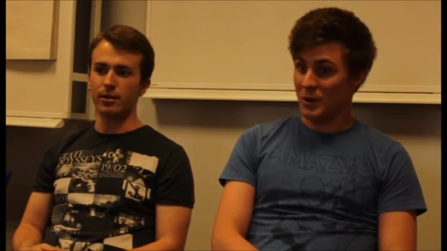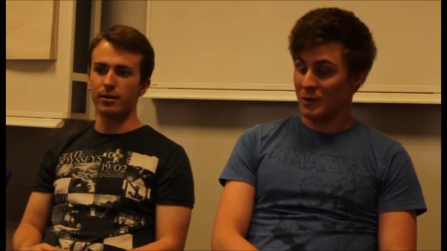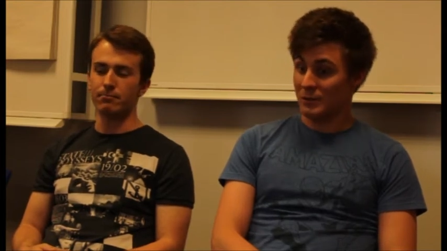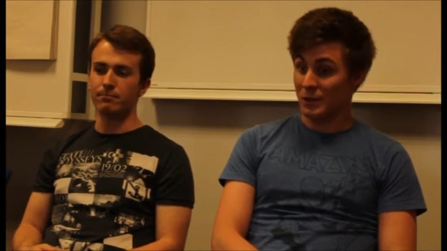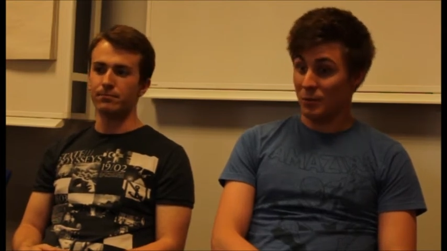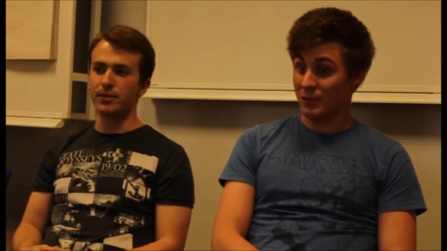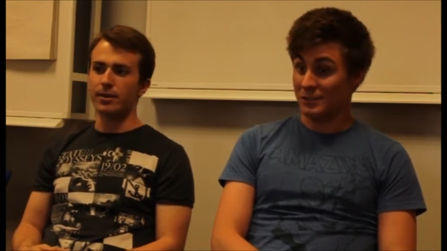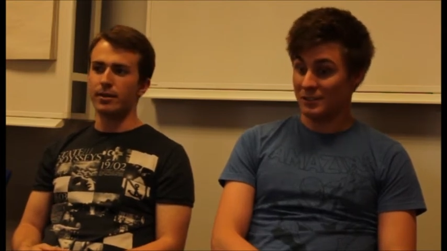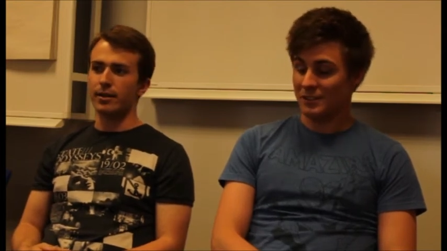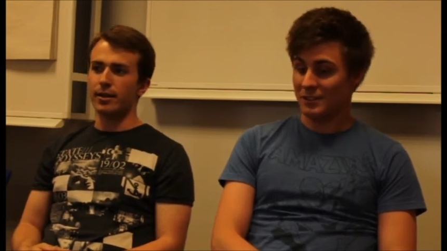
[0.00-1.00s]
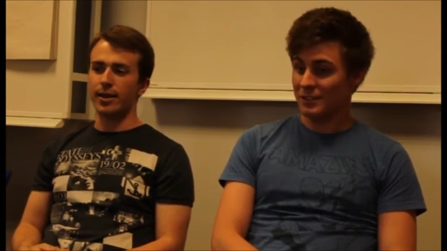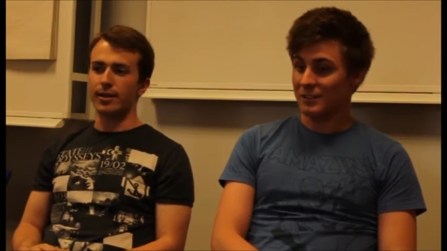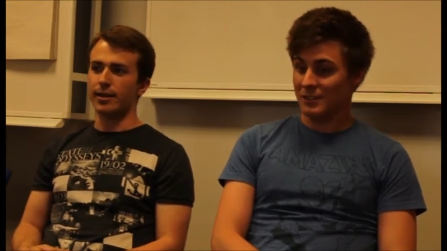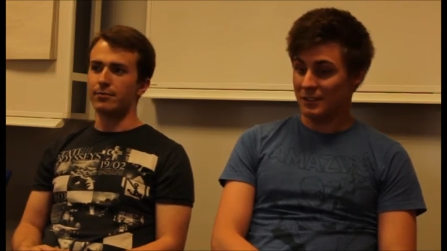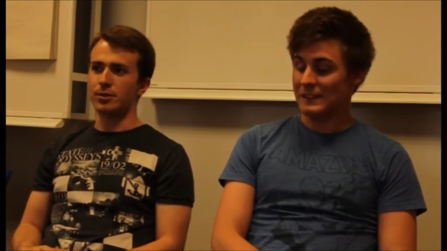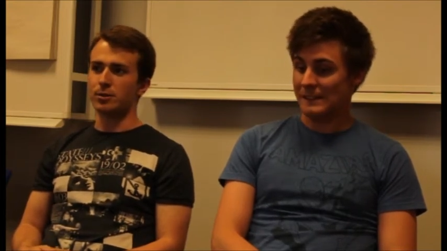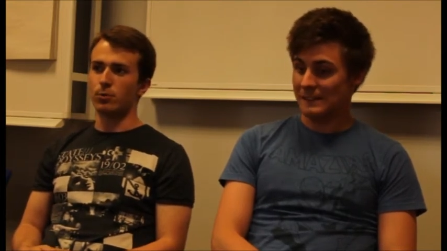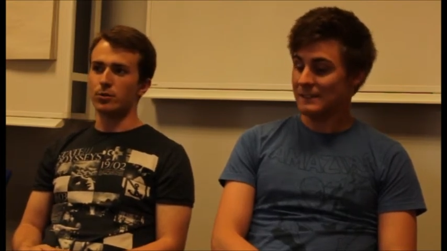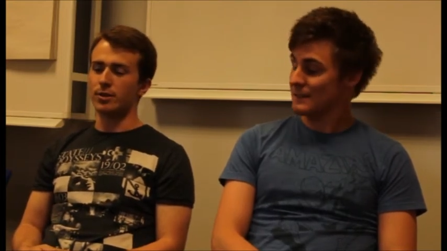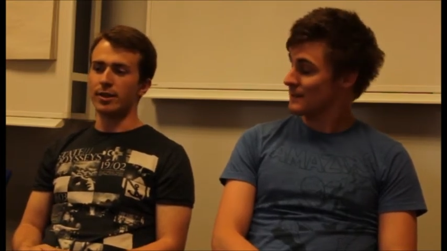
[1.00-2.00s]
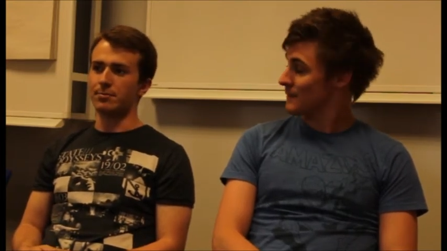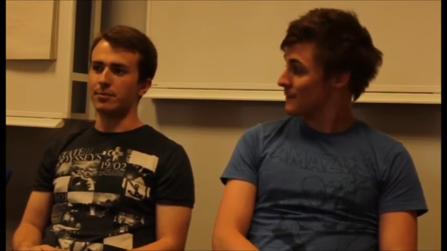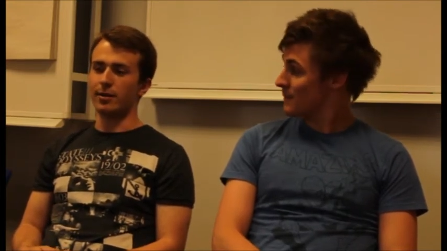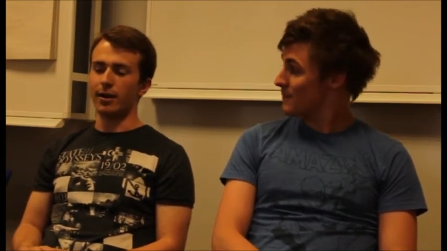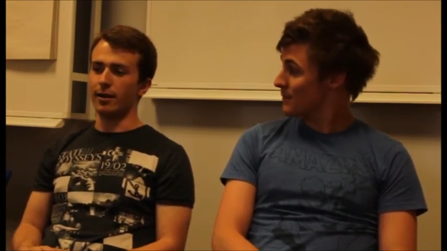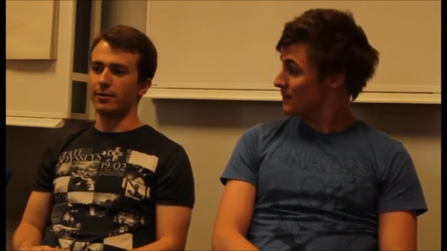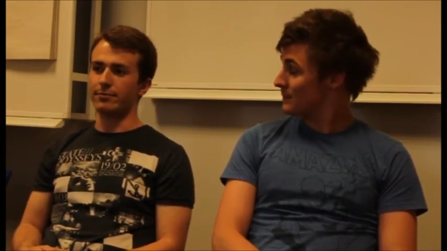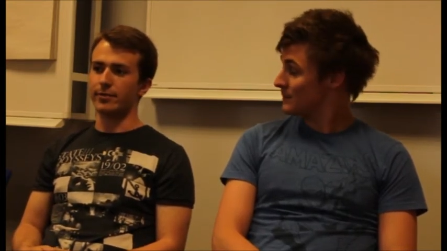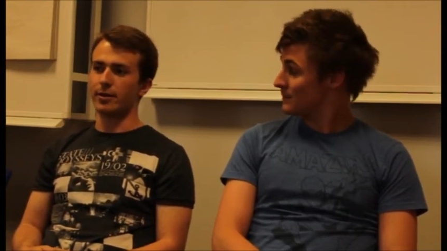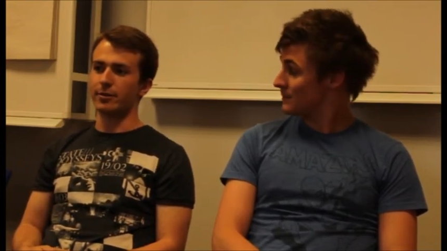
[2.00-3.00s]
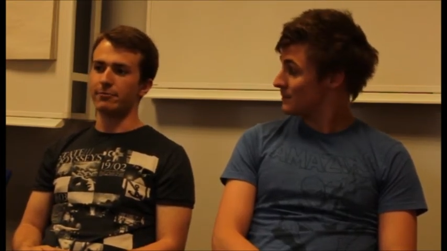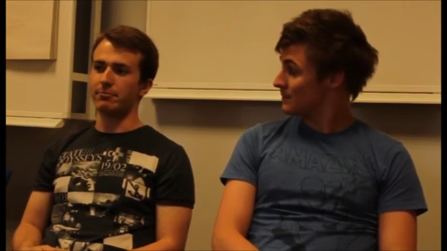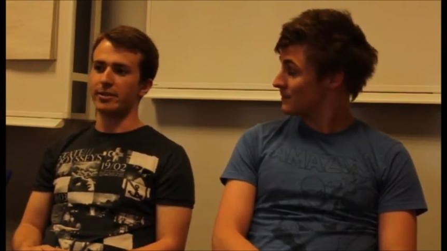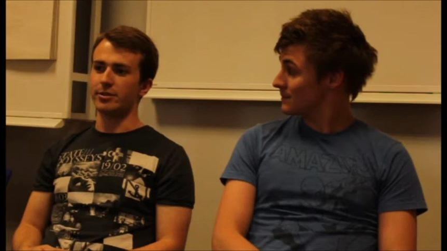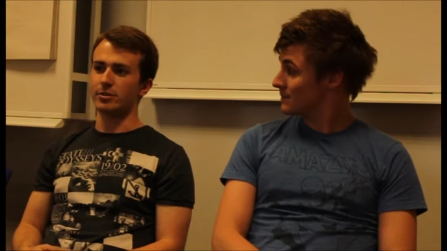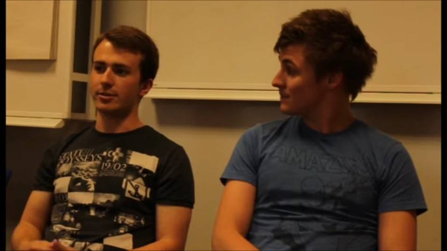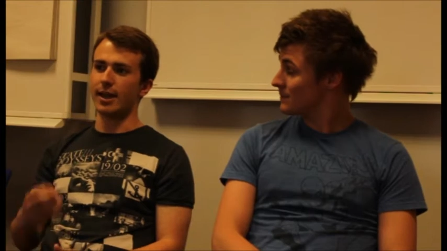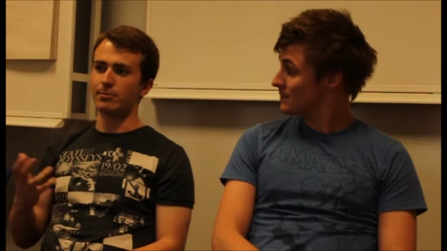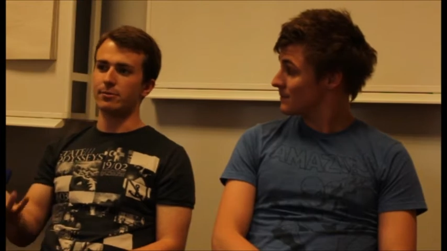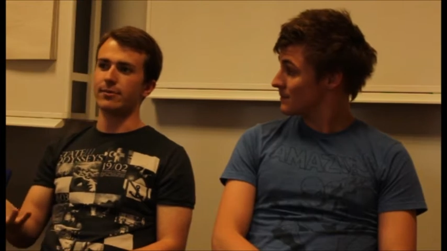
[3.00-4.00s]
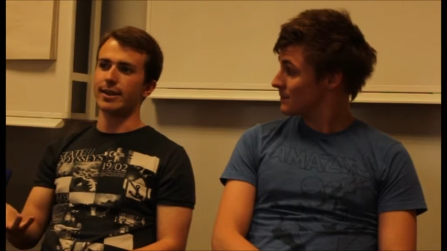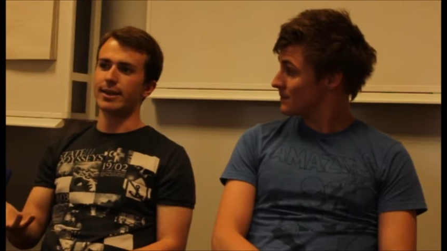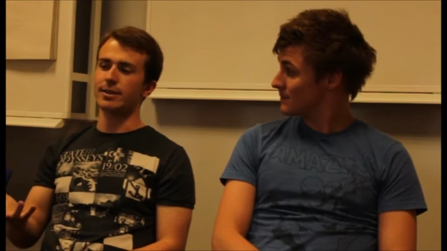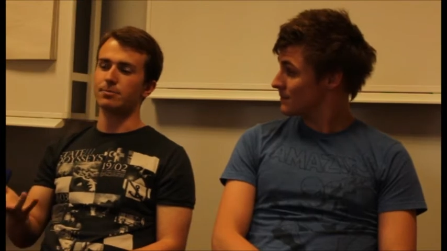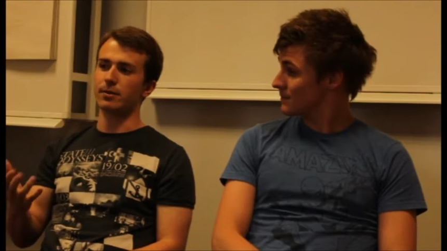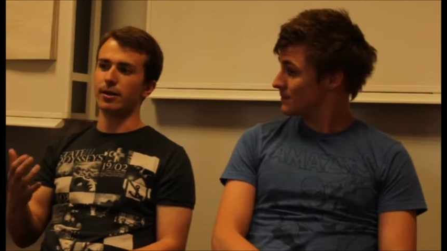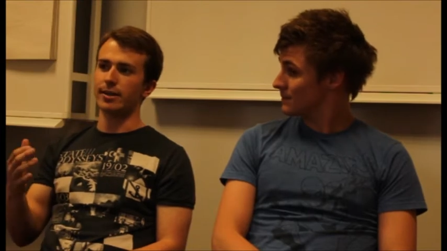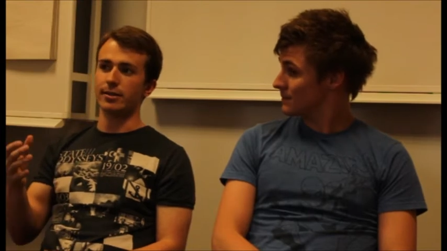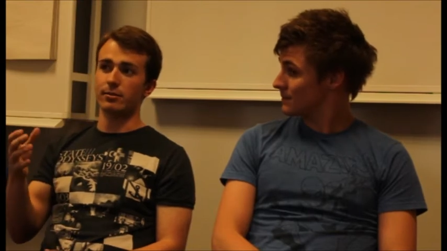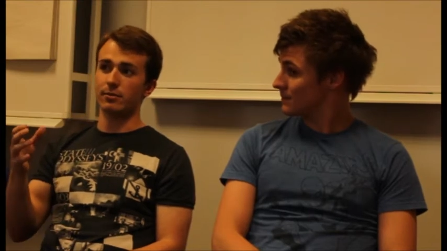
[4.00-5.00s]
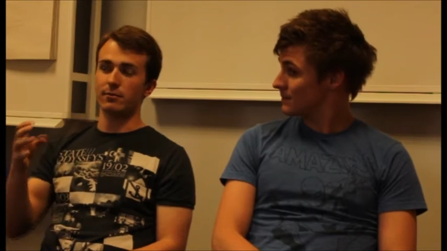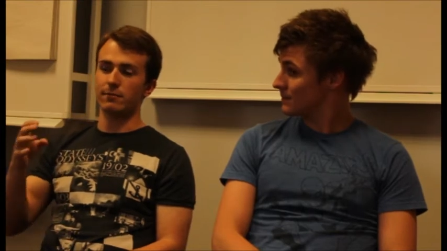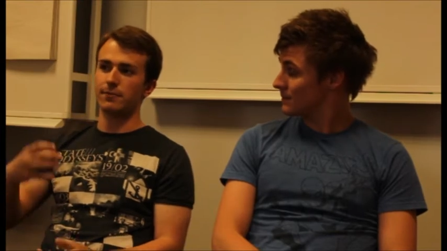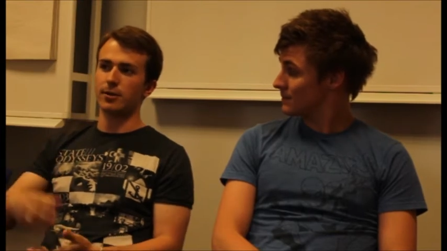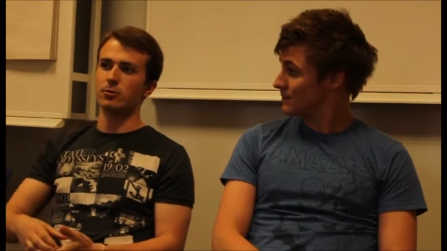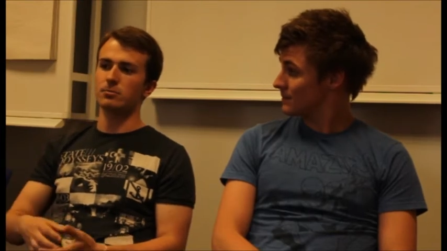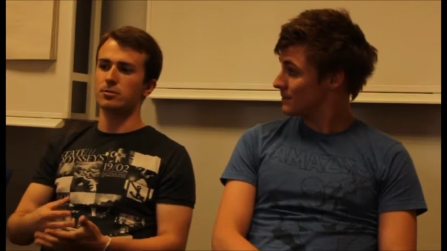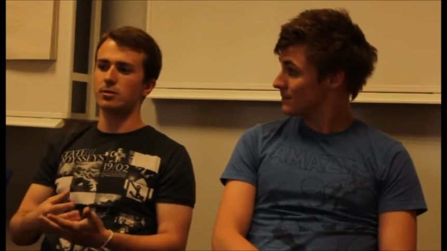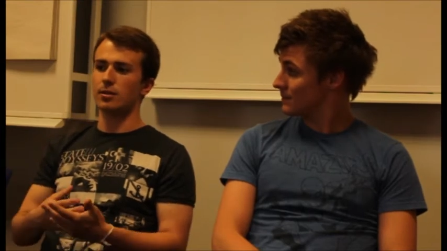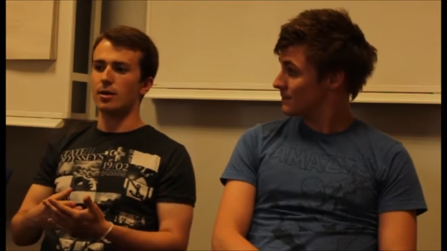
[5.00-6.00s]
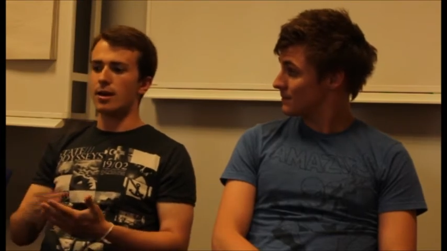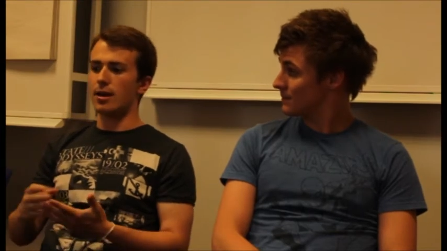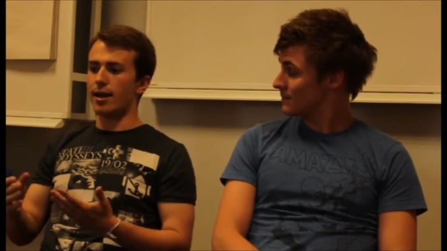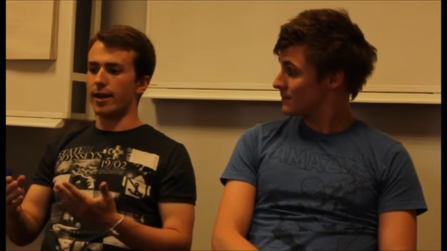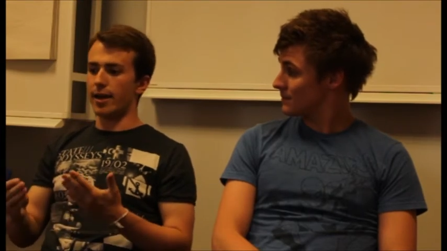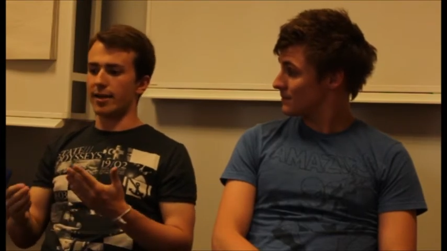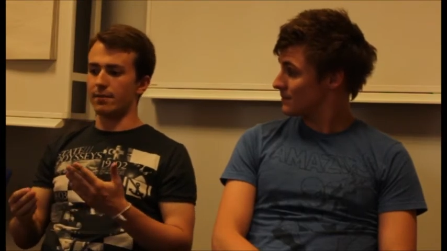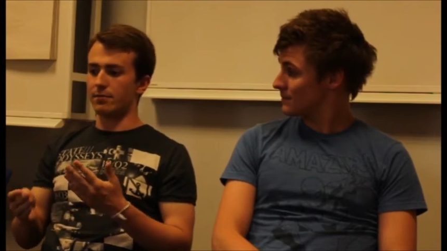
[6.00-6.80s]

Speaker 1: Um, and ever since watching them, I've kind of been just captivated by films, and